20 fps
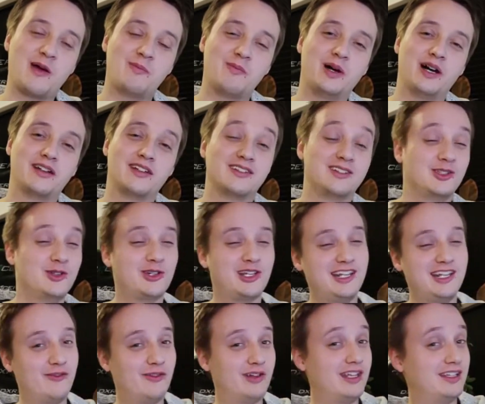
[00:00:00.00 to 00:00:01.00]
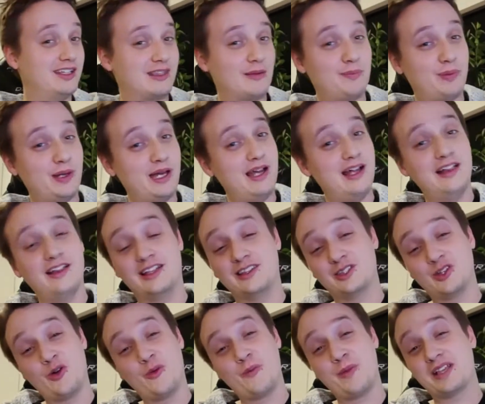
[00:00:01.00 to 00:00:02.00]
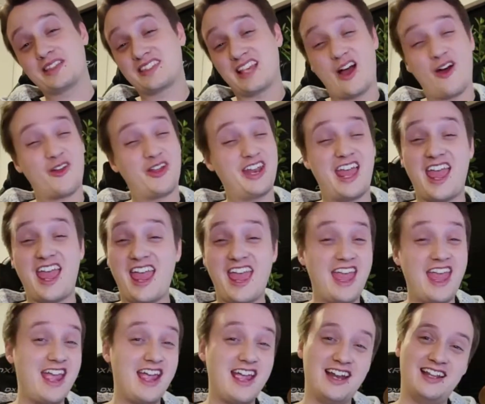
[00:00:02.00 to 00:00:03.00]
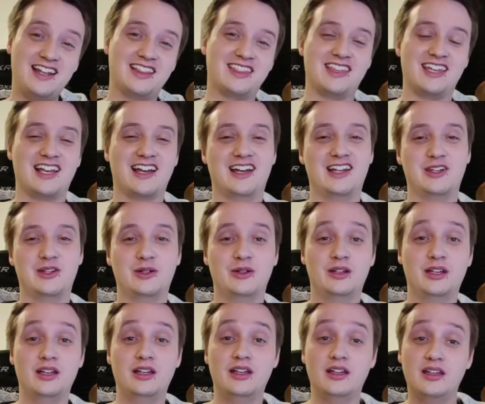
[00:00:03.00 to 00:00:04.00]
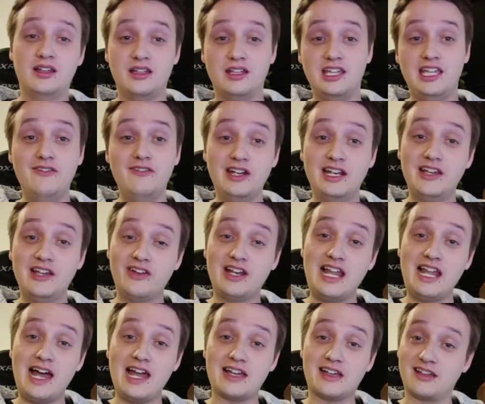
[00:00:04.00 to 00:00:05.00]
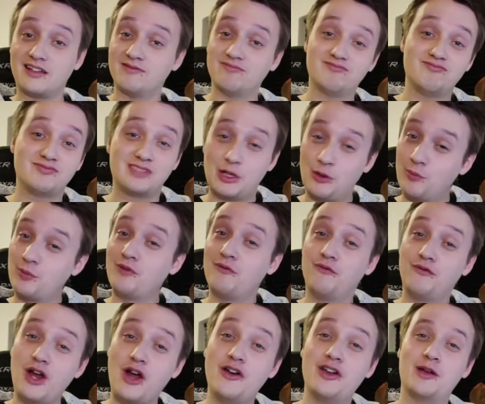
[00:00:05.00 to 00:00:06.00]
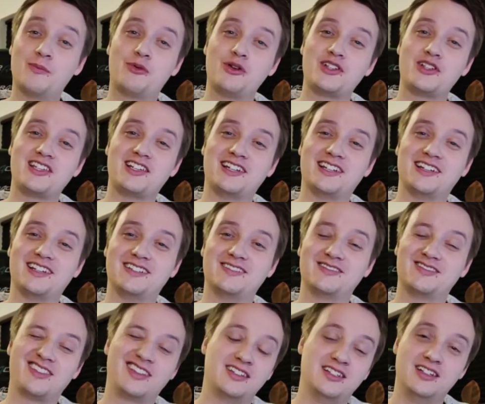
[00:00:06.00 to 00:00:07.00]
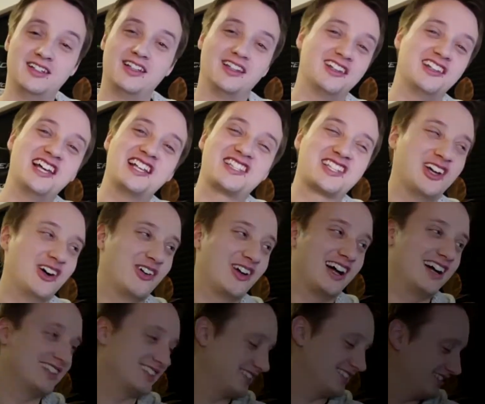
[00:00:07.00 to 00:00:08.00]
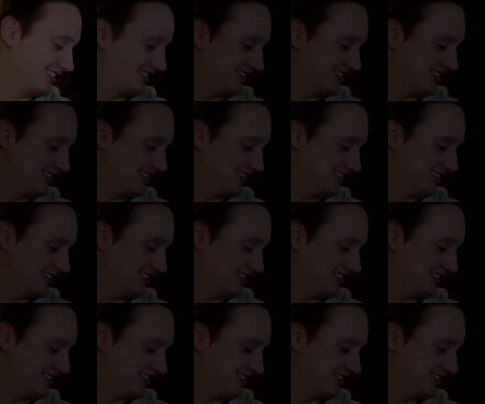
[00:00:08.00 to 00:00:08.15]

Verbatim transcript: button. You can even hit the bell and don't miss out on anything I do. Even leave a like, that would be very appreciated. Let's go guys.